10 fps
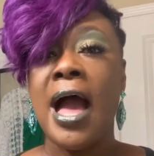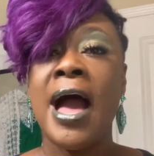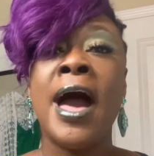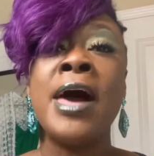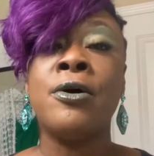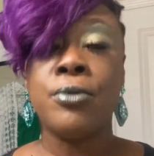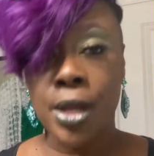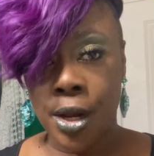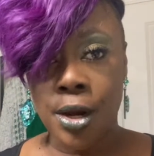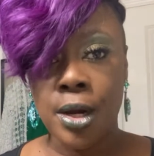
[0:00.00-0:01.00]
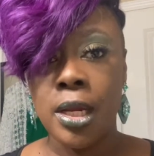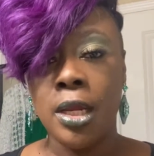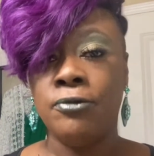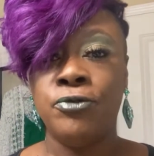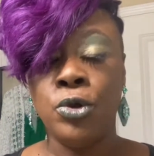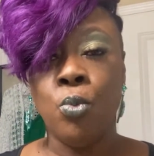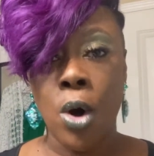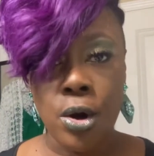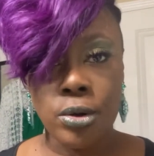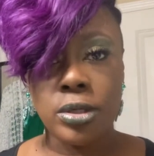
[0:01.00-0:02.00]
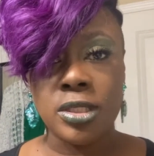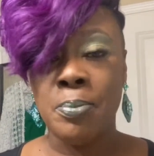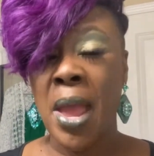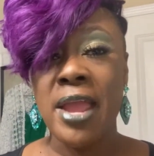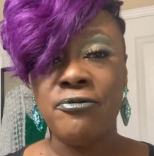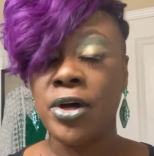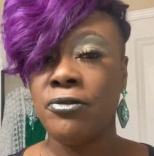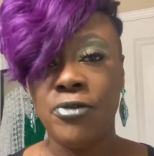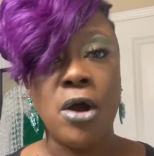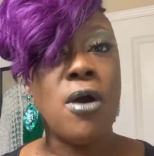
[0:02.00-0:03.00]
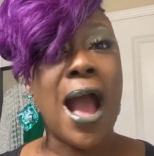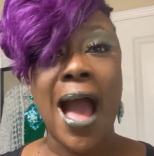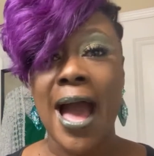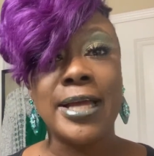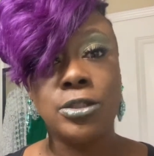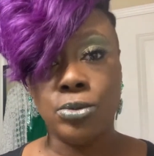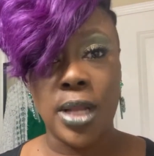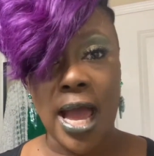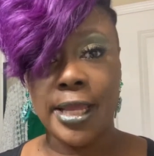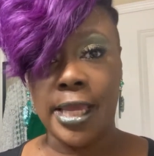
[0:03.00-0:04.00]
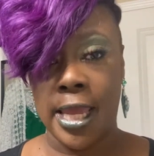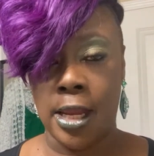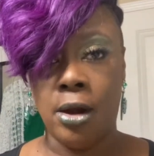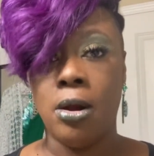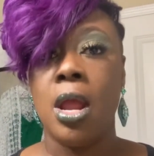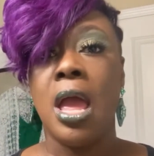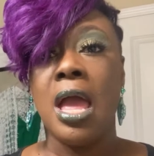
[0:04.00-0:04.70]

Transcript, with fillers: I don't care if you work to pay for the phone. I do not care.